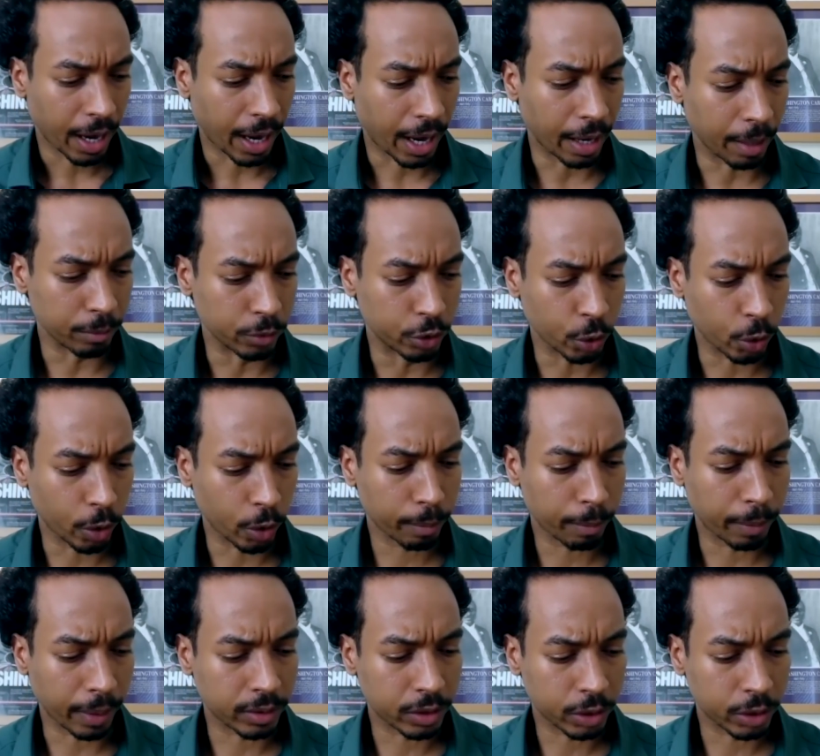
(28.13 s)
I am
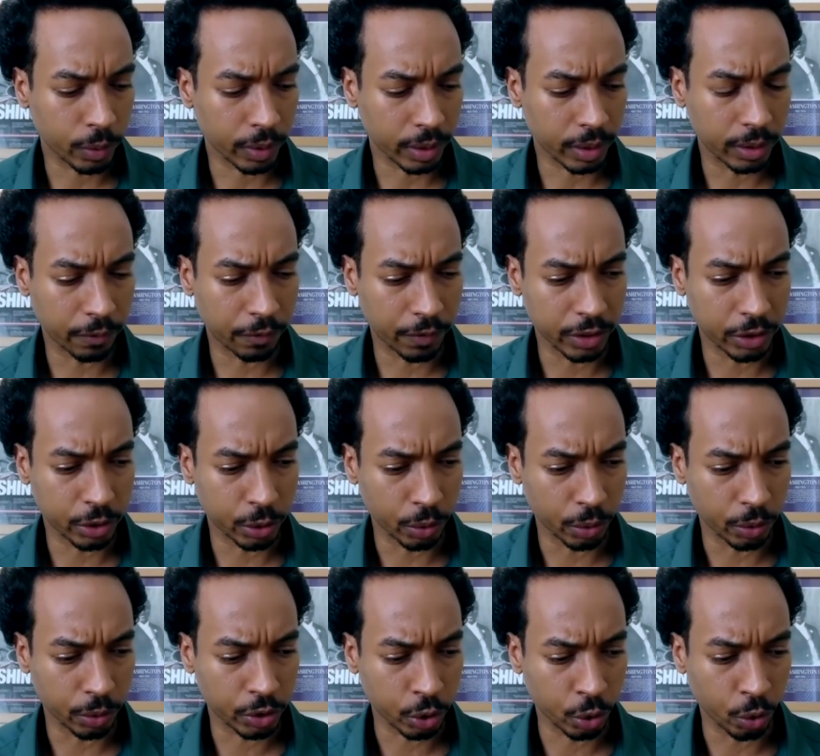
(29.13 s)
joined by two
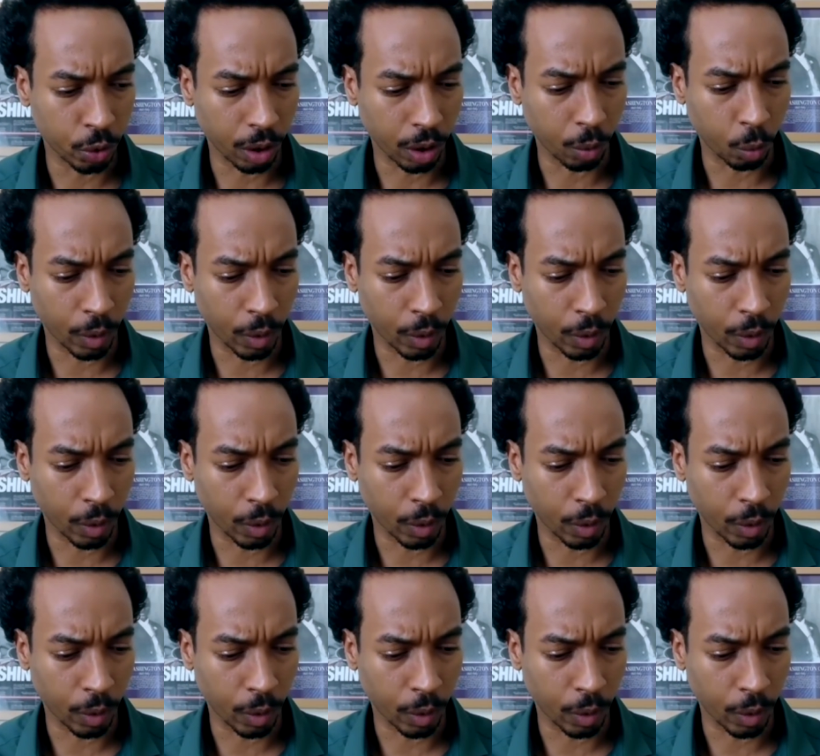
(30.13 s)
individuals who are